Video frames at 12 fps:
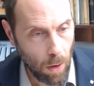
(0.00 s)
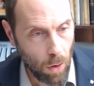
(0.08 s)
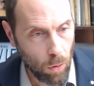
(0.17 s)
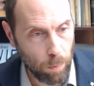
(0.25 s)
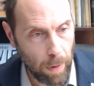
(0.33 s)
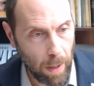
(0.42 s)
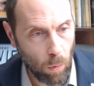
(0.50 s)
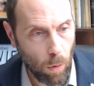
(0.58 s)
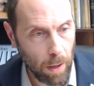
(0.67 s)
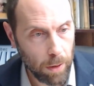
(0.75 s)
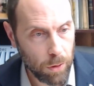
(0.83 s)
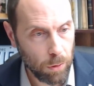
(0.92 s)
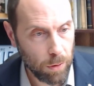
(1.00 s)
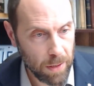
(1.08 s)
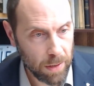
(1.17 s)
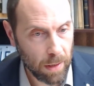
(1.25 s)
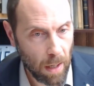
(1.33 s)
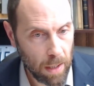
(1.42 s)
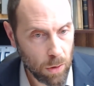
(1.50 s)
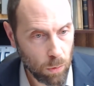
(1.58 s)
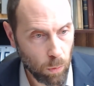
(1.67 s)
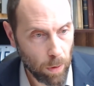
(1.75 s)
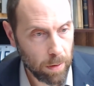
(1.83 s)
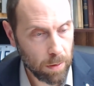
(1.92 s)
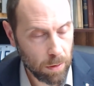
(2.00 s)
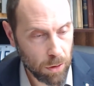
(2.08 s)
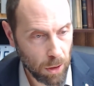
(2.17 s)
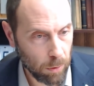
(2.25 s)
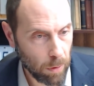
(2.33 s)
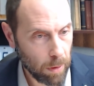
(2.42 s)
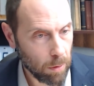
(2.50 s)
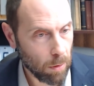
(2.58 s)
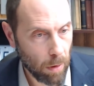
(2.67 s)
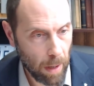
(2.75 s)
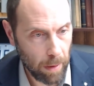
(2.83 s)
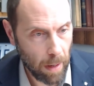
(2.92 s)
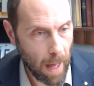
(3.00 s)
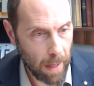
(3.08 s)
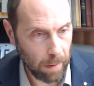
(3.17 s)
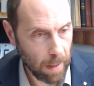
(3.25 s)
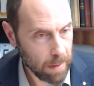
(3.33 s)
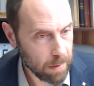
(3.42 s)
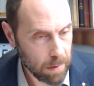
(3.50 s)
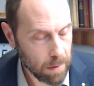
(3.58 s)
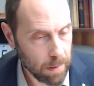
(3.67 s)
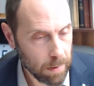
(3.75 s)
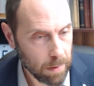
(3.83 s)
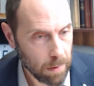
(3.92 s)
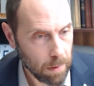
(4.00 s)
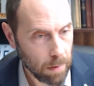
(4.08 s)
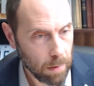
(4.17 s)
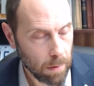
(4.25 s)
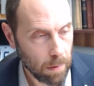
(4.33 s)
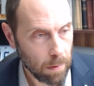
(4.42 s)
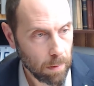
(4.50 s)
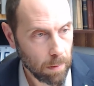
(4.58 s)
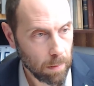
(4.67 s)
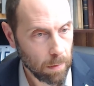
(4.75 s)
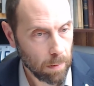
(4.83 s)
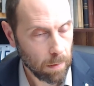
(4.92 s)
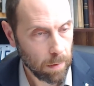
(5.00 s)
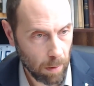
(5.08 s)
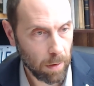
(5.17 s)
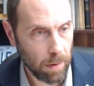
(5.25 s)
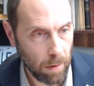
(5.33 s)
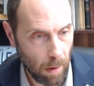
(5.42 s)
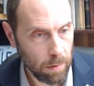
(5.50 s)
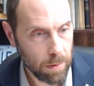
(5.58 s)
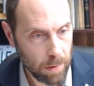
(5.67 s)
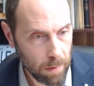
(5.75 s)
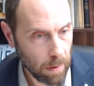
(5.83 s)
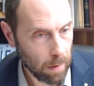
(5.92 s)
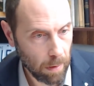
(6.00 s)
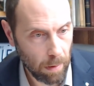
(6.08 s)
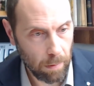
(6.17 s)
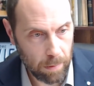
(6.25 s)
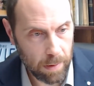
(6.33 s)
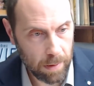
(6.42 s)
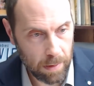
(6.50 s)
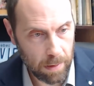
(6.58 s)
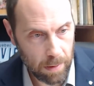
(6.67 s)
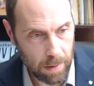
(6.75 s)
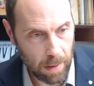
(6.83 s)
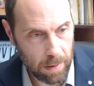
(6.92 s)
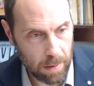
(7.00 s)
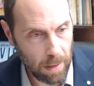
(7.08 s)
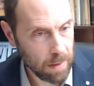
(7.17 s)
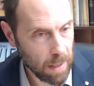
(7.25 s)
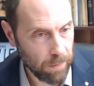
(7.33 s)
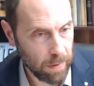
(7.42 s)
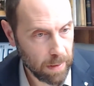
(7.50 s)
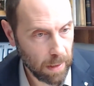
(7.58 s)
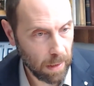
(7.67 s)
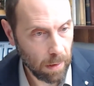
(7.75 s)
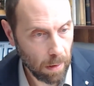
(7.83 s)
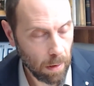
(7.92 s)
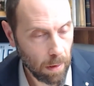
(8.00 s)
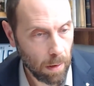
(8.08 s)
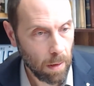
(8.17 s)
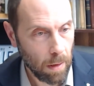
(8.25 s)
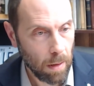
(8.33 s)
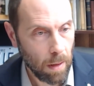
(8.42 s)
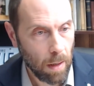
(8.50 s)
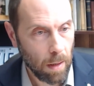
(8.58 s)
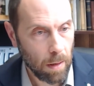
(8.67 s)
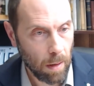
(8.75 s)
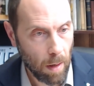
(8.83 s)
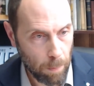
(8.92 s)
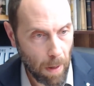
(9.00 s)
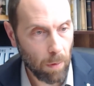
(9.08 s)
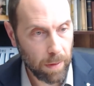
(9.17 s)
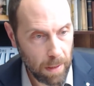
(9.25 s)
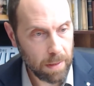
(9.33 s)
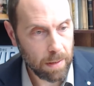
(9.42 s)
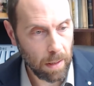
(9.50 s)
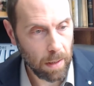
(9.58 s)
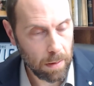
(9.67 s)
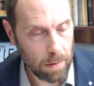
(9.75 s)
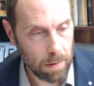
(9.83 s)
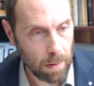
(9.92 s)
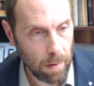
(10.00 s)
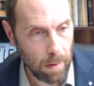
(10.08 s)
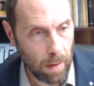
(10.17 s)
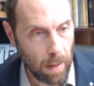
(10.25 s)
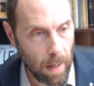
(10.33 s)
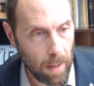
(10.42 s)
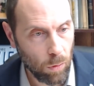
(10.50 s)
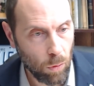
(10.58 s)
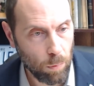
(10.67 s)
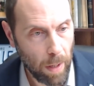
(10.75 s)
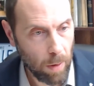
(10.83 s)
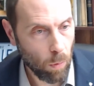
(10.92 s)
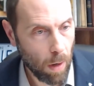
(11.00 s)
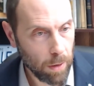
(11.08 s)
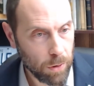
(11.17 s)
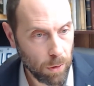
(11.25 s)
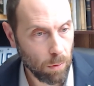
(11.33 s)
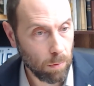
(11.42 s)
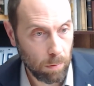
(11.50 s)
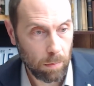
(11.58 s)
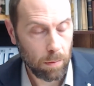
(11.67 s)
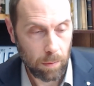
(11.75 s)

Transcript: who may want to discuss with children or adolescents, young adults like 16, 17, about these things, and who may want to